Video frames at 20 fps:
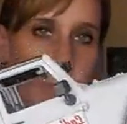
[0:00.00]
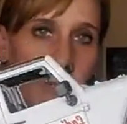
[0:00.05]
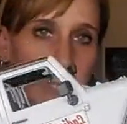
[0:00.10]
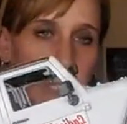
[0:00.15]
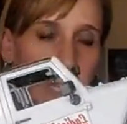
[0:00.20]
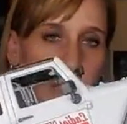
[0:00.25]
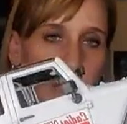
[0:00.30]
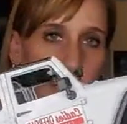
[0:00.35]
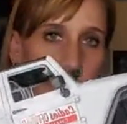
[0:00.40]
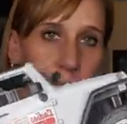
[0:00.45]

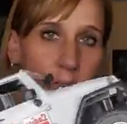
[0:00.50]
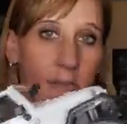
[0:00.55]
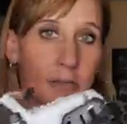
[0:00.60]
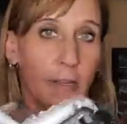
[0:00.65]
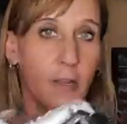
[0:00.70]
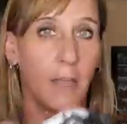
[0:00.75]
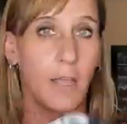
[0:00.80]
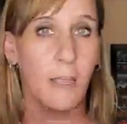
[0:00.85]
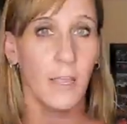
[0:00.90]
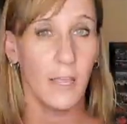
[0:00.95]
tires.
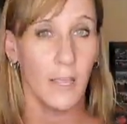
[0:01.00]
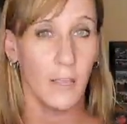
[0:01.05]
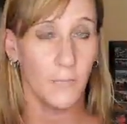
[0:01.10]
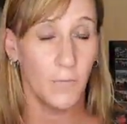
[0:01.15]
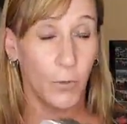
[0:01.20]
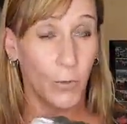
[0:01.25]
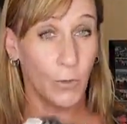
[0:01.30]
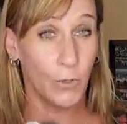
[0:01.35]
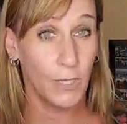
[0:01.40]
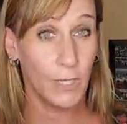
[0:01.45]
If
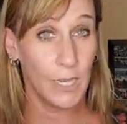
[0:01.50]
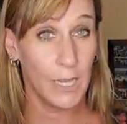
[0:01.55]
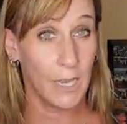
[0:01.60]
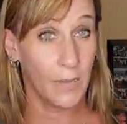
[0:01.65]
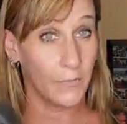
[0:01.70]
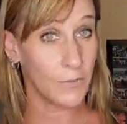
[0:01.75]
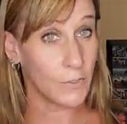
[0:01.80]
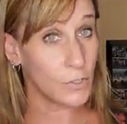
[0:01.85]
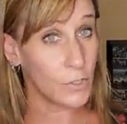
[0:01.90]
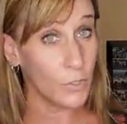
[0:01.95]
you only have
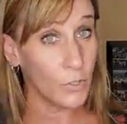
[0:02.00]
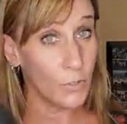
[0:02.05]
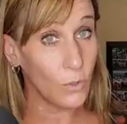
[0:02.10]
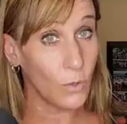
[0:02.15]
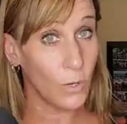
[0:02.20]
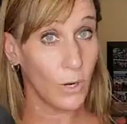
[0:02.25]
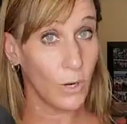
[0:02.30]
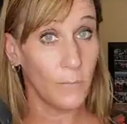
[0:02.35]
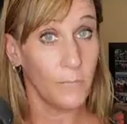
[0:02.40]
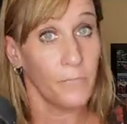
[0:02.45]
a
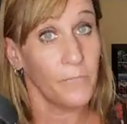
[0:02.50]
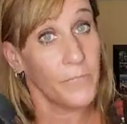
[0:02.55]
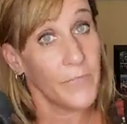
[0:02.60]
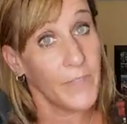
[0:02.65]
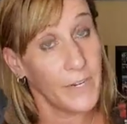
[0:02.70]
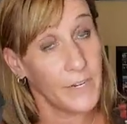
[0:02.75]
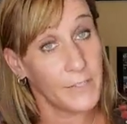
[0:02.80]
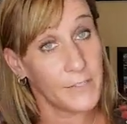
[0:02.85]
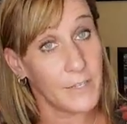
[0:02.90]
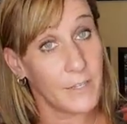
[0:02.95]
two-door, then
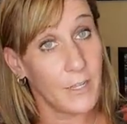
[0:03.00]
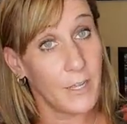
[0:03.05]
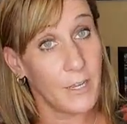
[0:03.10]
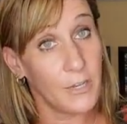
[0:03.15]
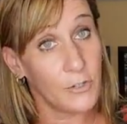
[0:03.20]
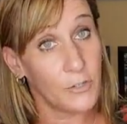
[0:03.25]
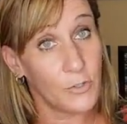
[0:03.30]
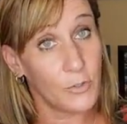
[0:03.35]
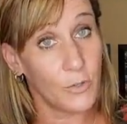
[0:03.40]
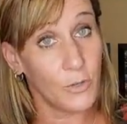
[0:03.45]
it's a lot
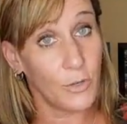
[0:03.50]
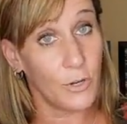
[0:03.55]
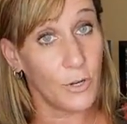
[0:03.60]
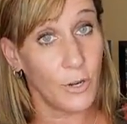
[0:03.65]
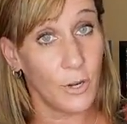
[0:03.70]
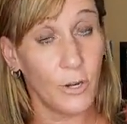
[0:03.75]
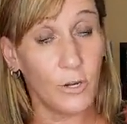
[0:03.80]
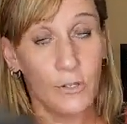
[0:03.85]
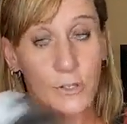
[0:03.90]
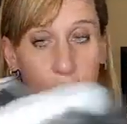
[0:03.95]

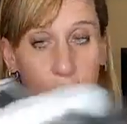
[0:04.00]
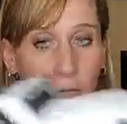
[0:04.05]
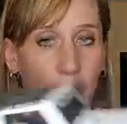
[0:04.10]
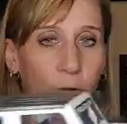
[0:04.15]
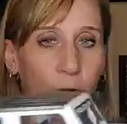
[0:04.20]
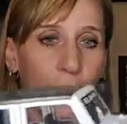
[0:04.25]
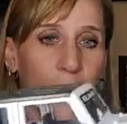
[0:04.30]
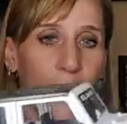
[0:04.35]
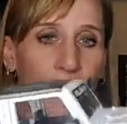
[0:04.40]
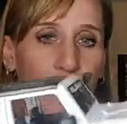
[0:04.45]
shorter. So
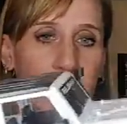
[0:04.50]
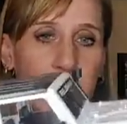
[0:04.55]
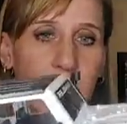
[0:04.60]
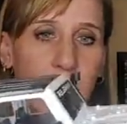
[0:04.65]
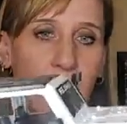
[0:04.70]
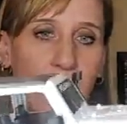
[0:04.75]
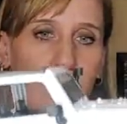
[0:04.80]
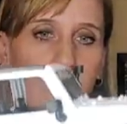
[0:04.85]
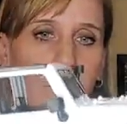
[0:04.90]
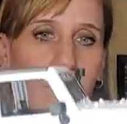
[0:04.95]
that
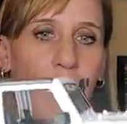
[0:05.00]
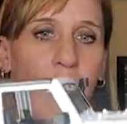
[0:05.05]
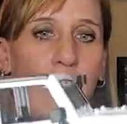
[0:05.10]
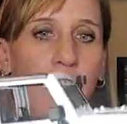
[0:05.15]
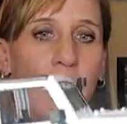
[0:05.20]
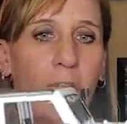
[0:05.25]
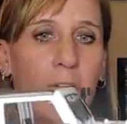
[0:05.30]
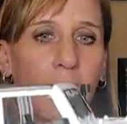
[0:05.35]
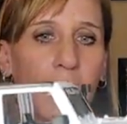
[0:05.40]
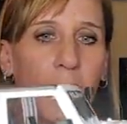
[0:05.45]
center of
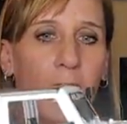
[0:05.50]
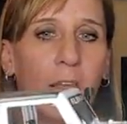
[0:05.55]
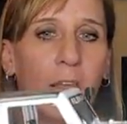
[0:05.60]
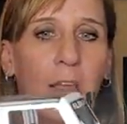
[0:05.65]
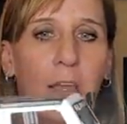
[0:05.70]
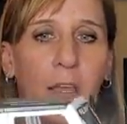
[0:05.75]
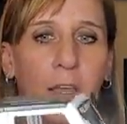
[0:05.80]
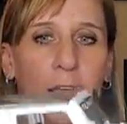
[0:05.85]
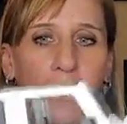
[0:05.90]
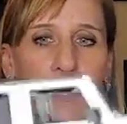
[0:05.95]
gravity,
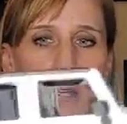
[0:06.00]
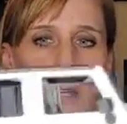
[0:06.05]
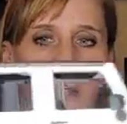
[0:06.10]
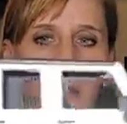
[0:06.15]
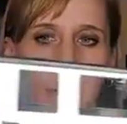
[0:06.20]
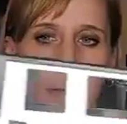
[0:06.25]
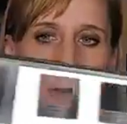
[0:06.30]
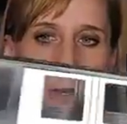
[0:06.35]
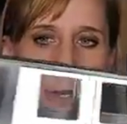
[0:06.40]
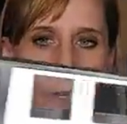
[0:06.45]

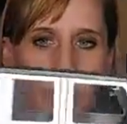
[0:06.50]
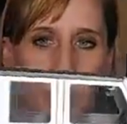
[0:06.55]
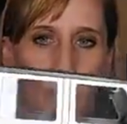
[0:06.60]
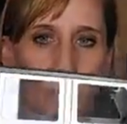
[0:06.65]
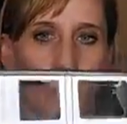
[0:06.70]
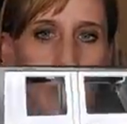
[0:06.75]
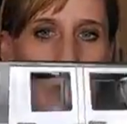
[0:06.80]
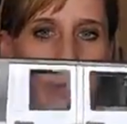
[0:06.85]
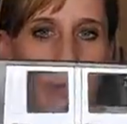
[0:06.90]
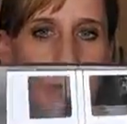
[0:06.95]
you know, your
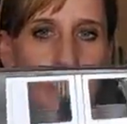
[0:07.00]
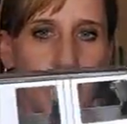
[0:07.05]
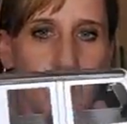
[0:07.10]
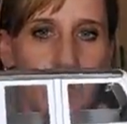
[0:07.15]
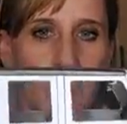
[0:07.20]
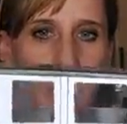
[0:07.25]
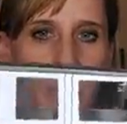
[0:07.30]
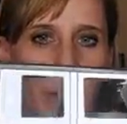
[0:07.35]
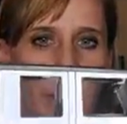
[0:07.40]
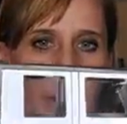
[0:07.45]
wheels are
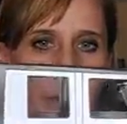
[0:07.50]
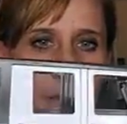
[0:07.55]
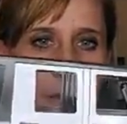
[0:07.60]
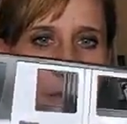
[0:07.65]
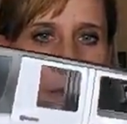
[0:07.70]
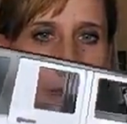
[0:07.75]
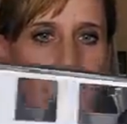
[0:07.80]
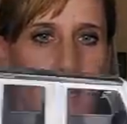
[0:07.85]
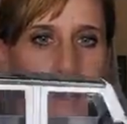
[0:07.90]
going to be like right